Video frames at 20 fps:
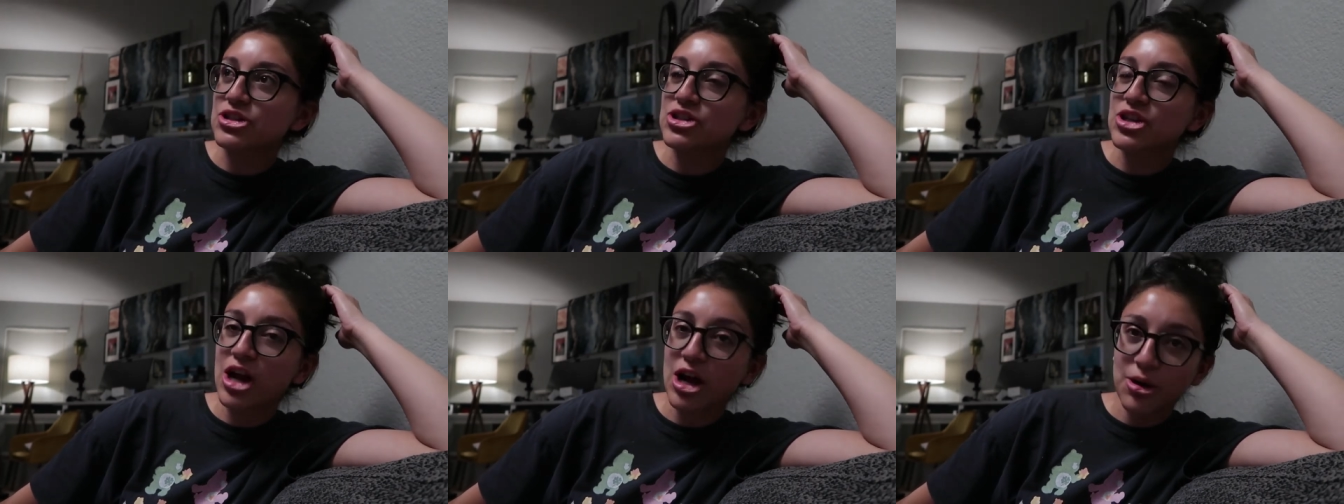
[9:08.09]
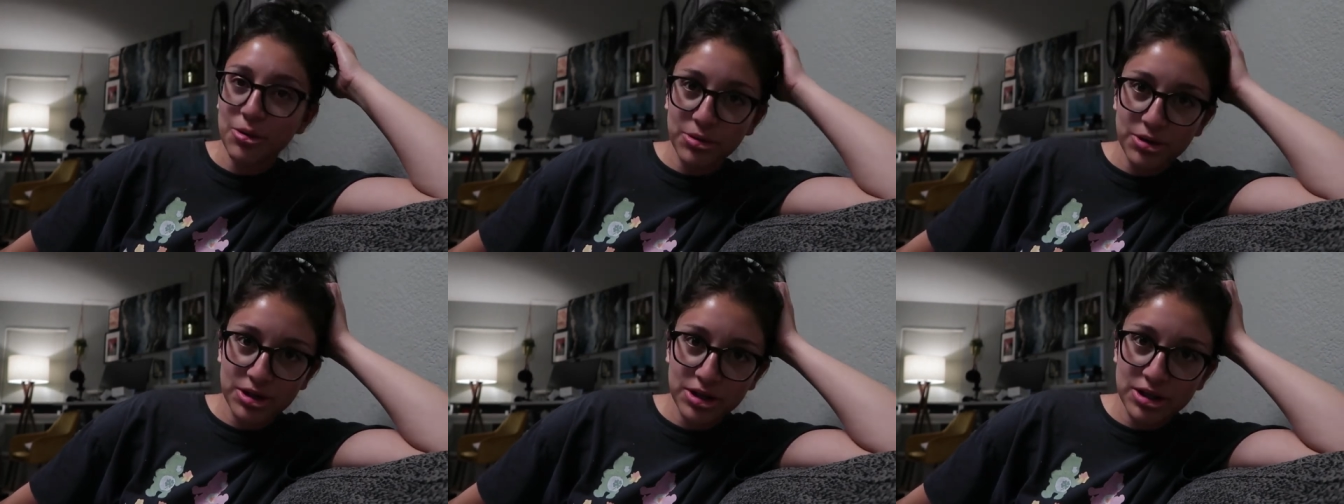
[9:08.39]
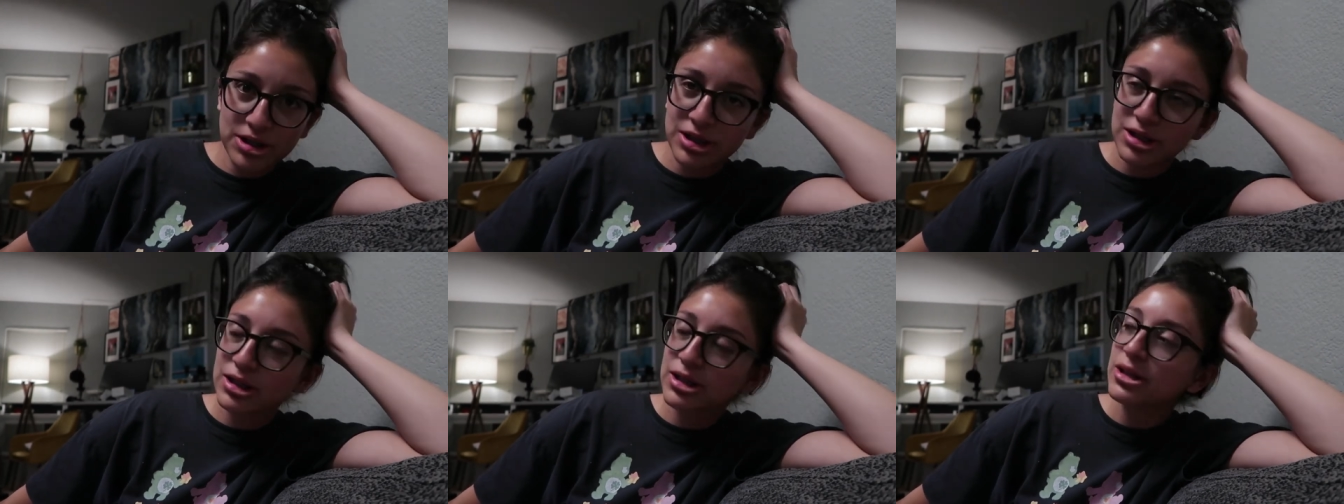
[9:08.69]

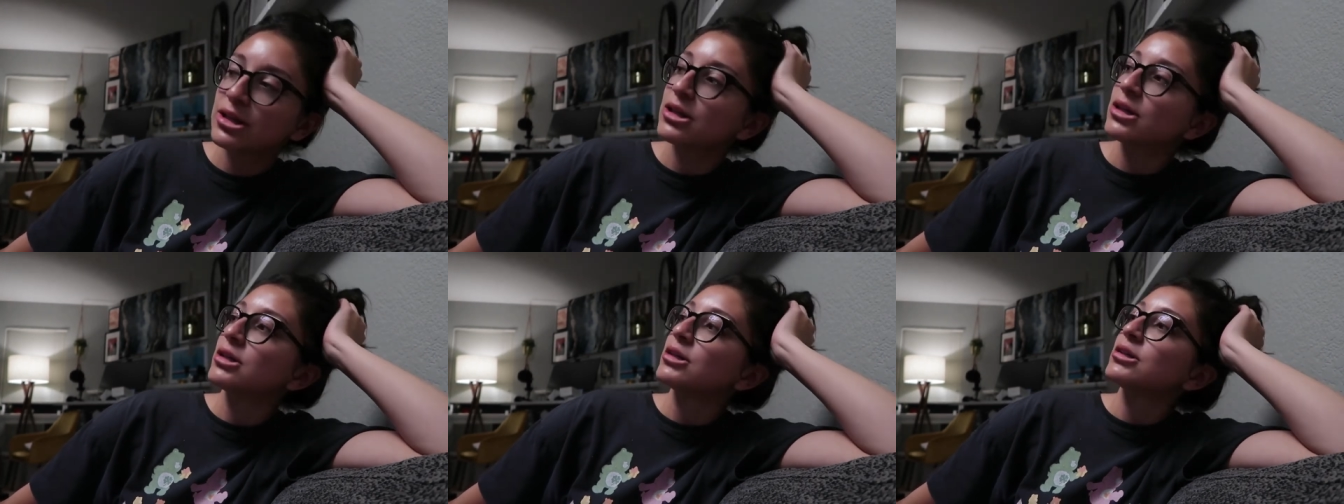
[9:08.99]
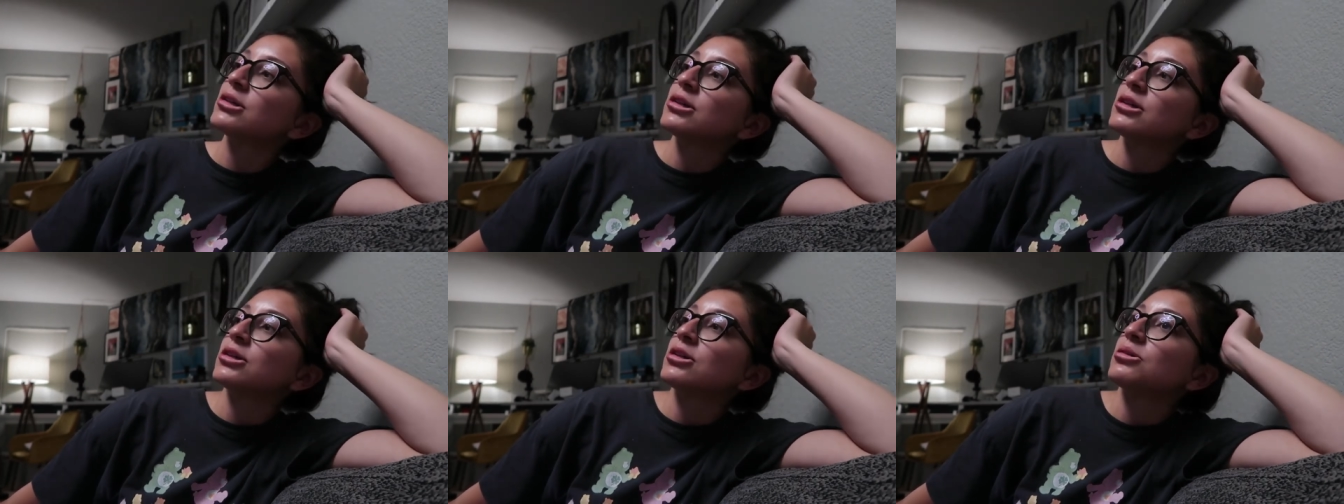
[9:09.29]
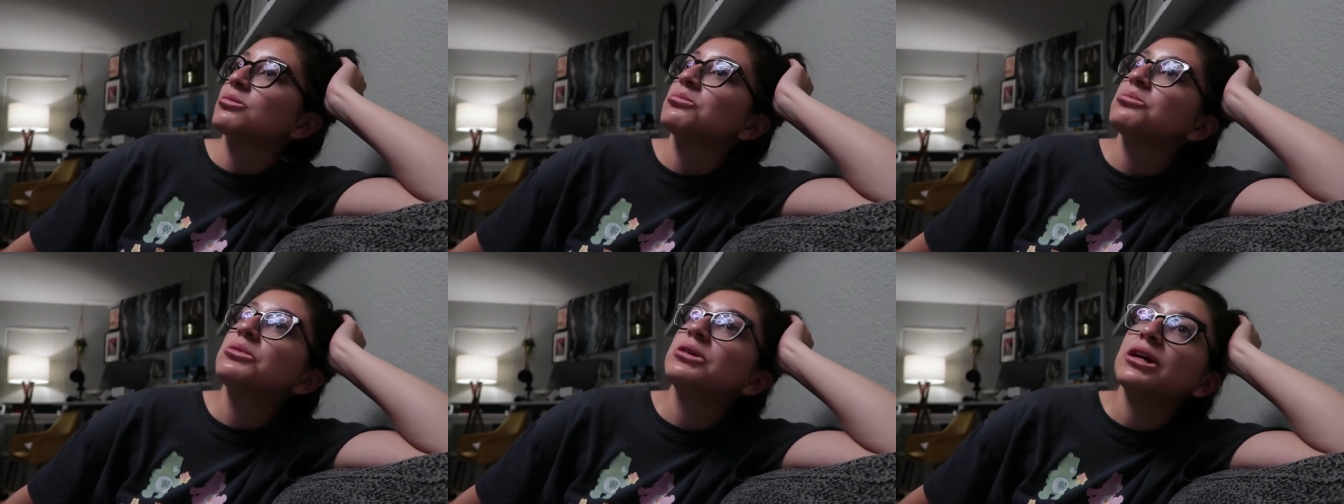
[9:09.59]
showered,
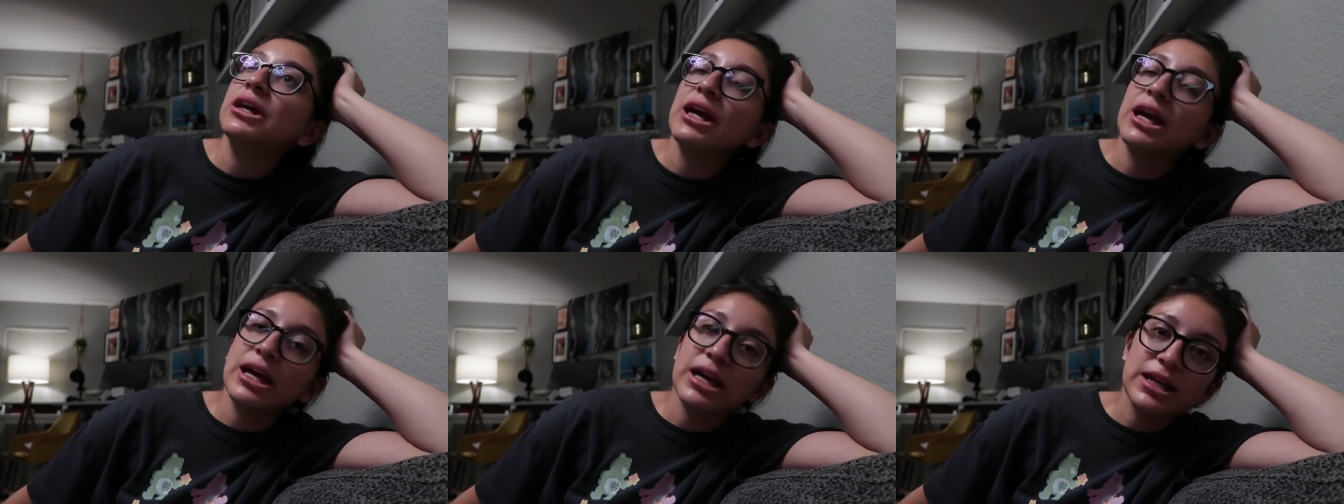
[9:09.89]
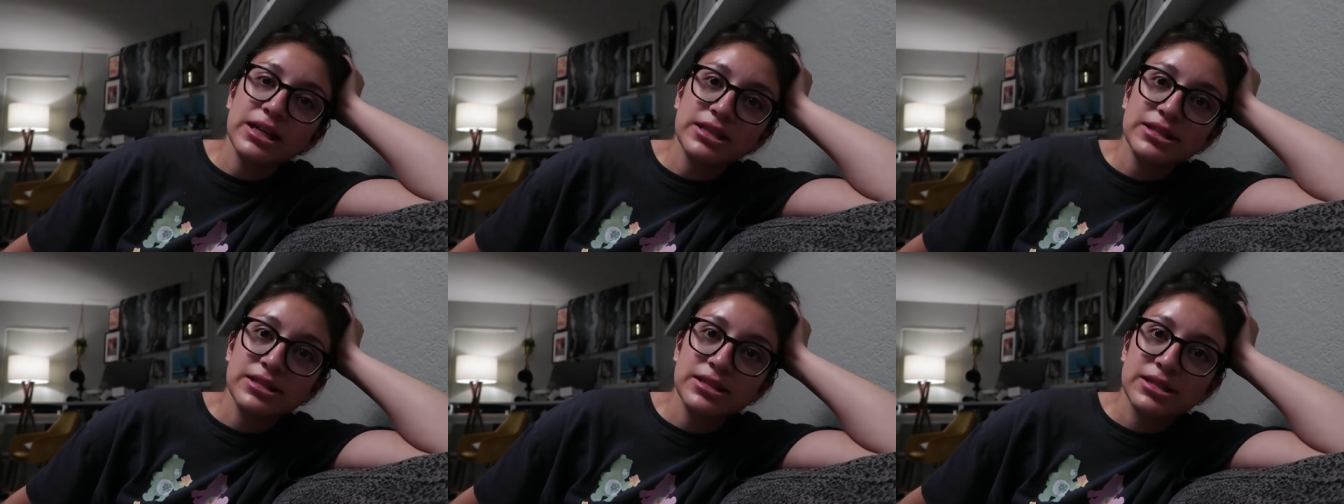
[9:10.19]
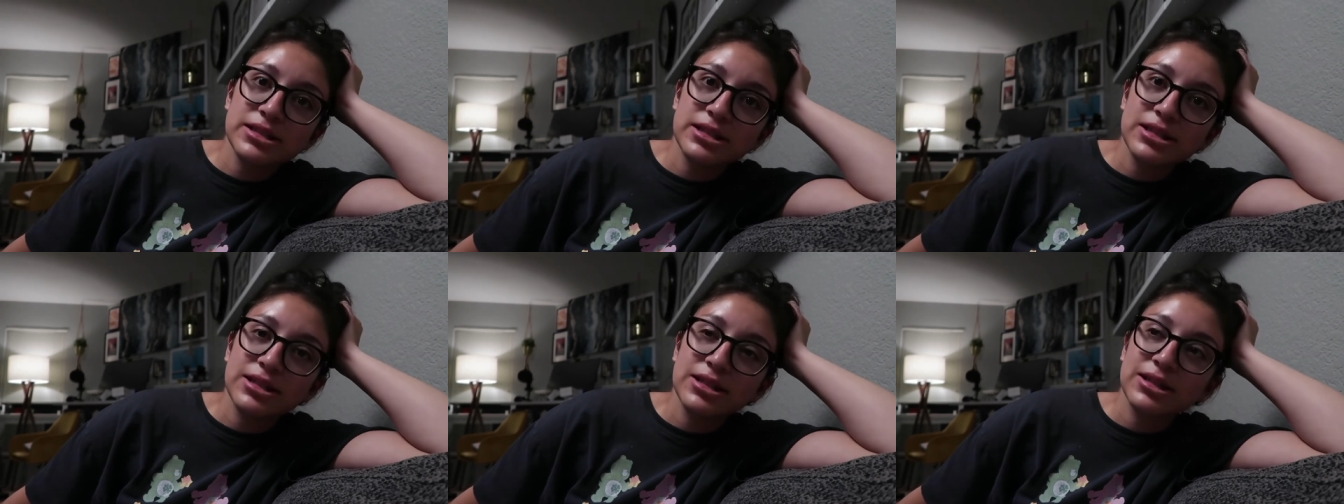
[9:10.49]
we
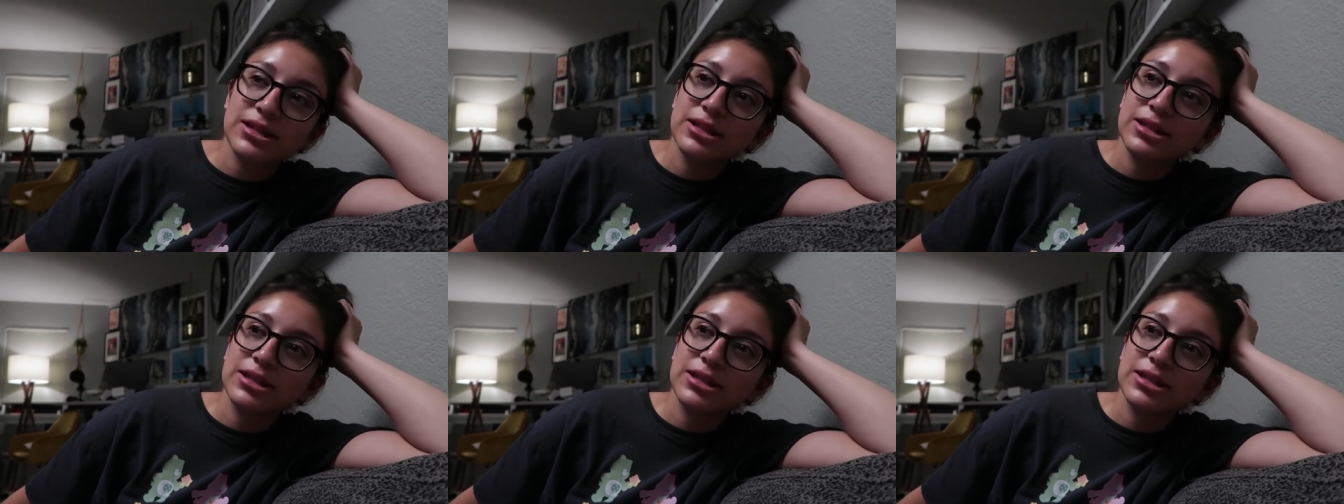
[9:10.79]
ate,